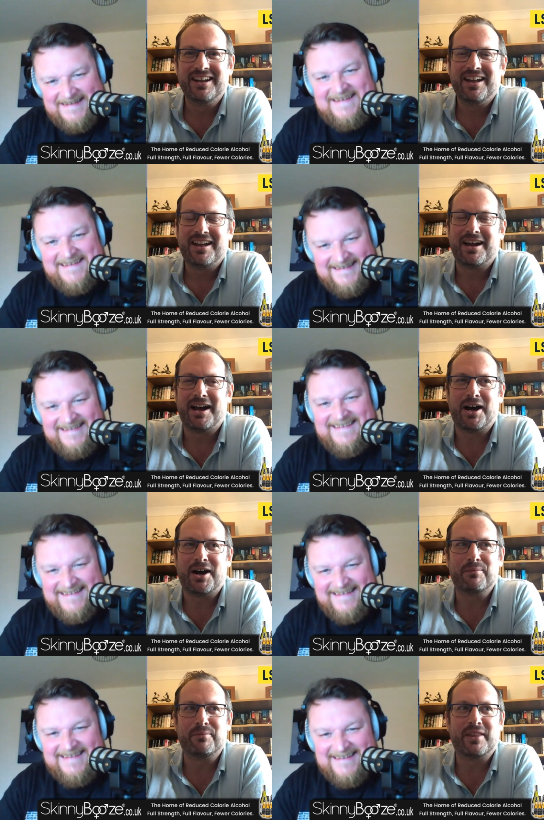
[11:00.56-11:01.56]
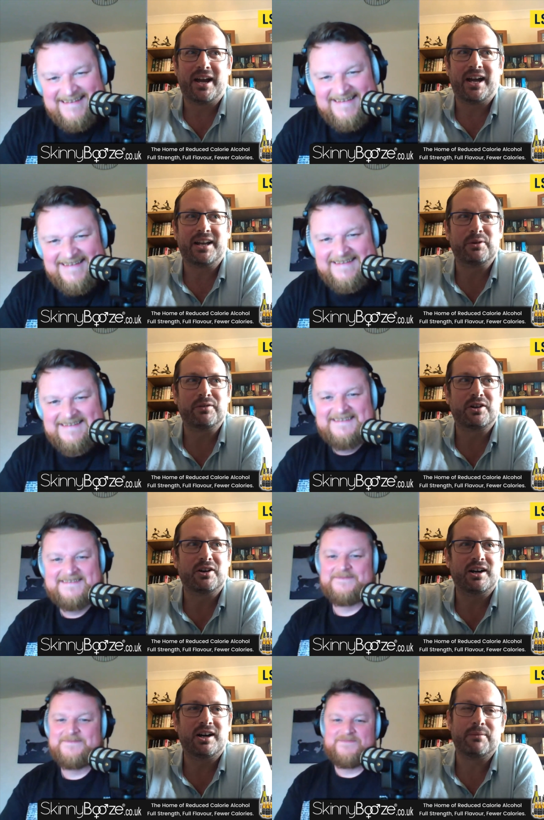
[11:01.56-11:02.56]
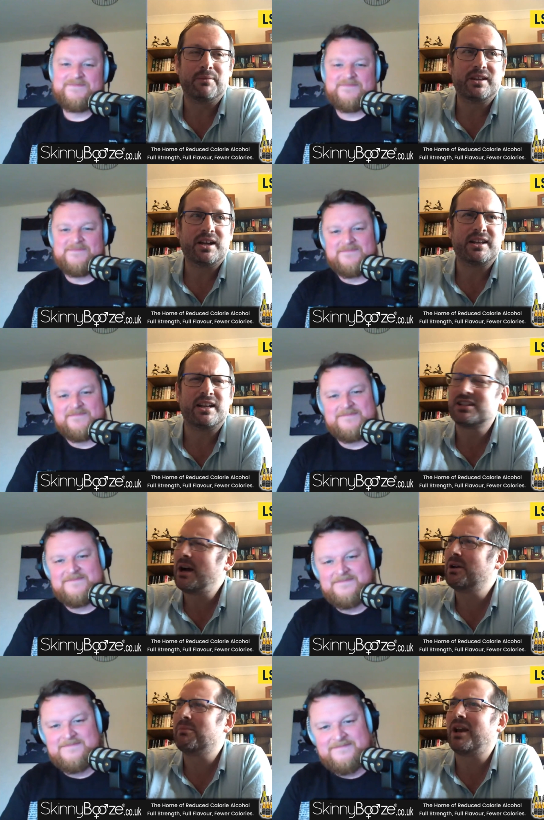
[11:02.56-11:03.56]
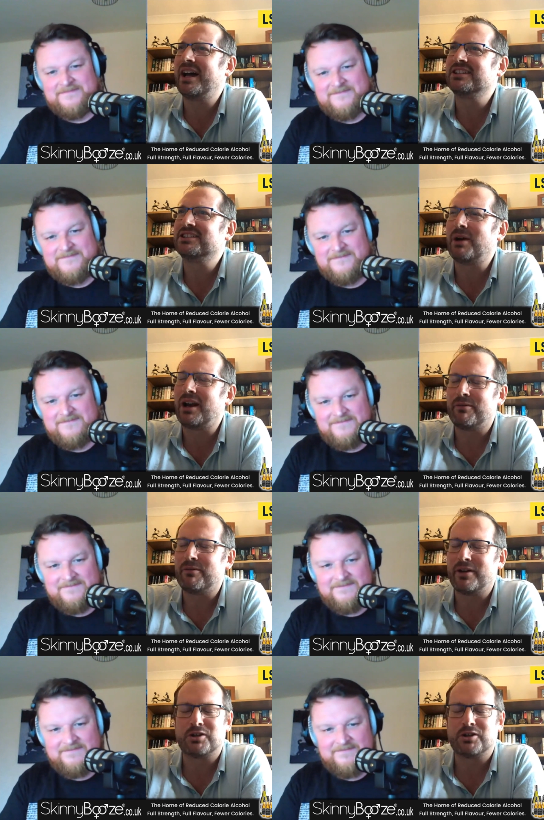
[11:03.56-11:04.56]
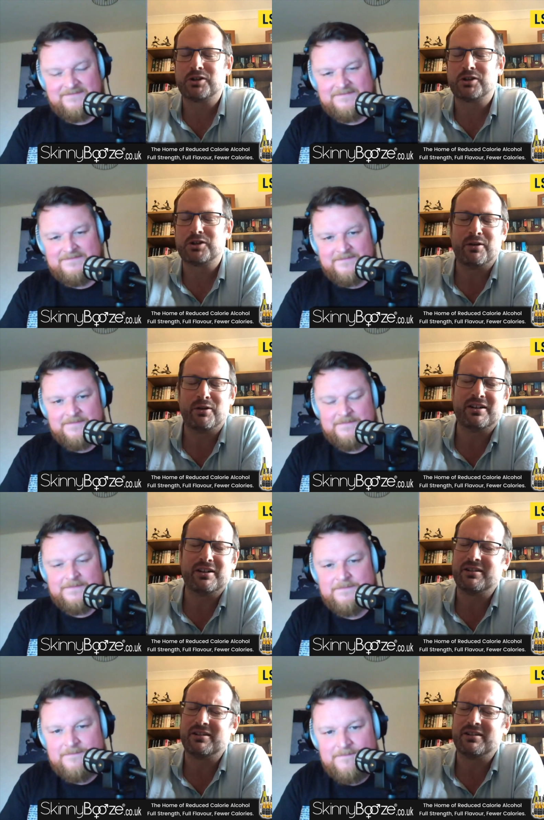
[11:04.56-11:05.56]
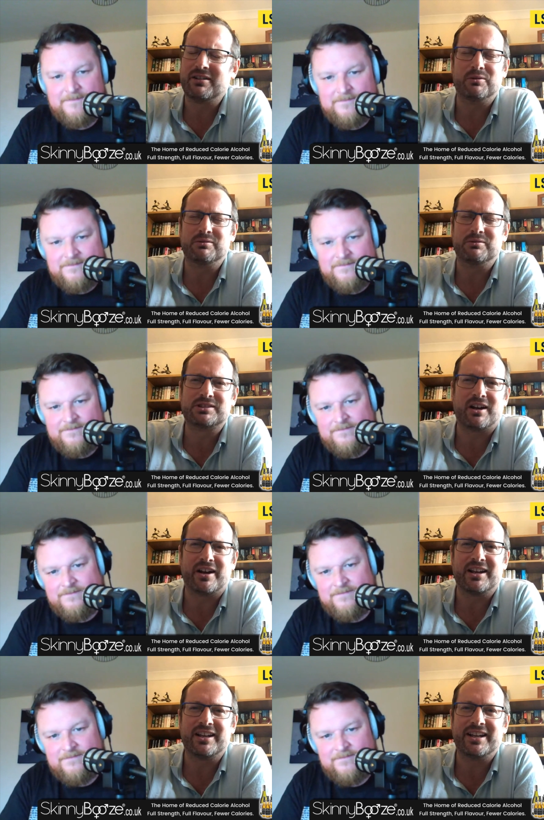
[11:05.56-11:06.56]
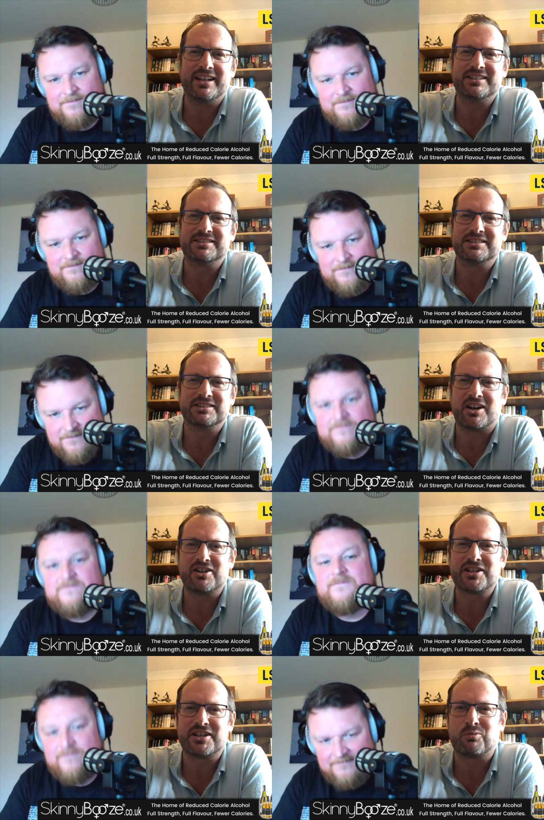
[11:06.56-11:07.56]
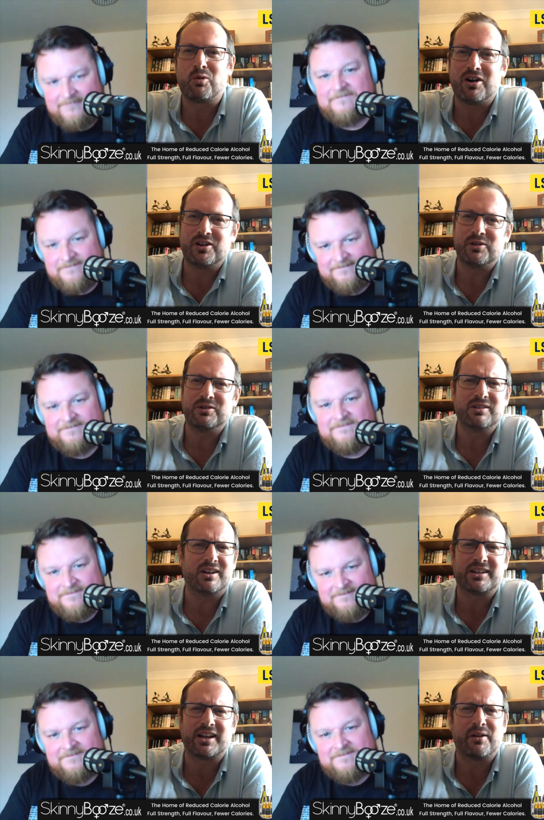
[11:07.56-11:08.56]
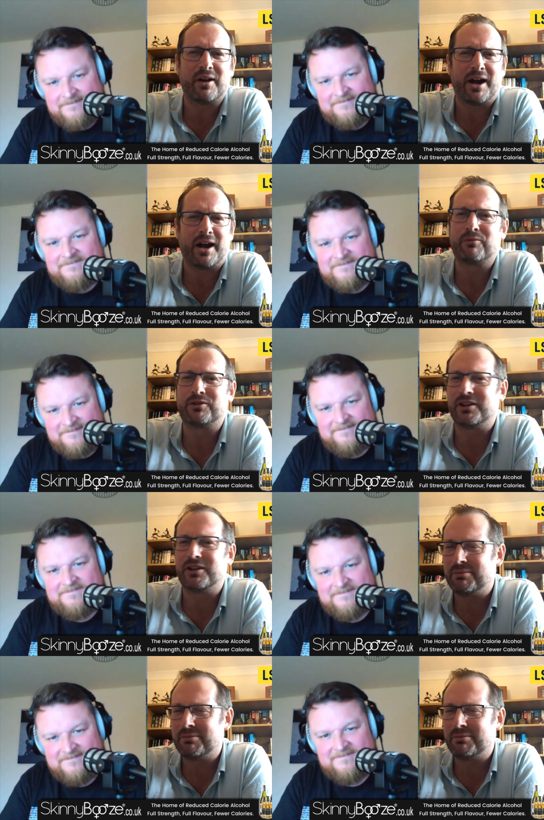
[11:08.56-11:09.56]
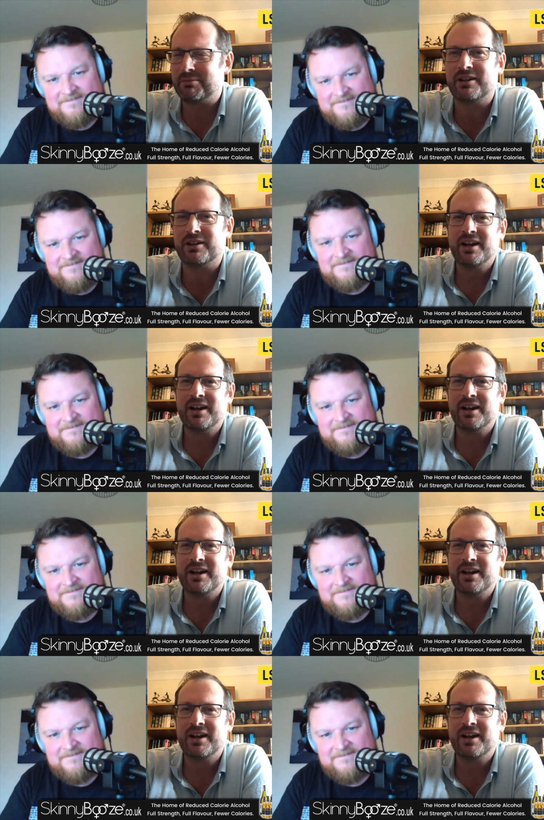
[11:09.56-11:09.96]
Speaker 1: Um, and we've got, um, and there's a couple of players as well. I think it was Dominic Poleon who started at Leeds and Sanchez Watt, who I don't know how often they played, but